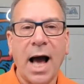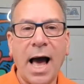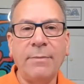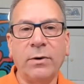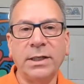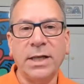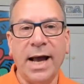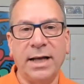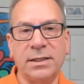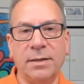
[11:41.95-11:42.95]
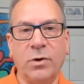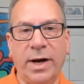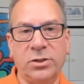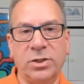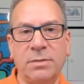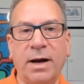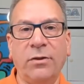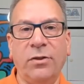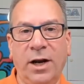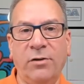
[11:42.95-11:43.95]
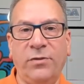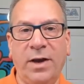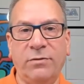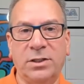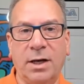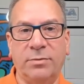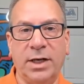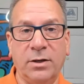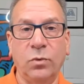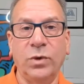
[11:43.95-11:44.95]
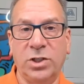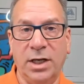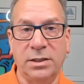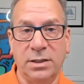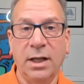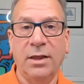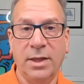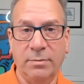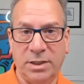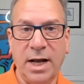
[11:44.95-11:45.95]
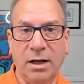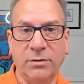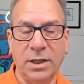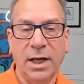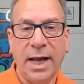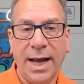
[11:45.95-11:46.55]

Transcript: I'm going to ask them questions about their favorite subject, which is themselves.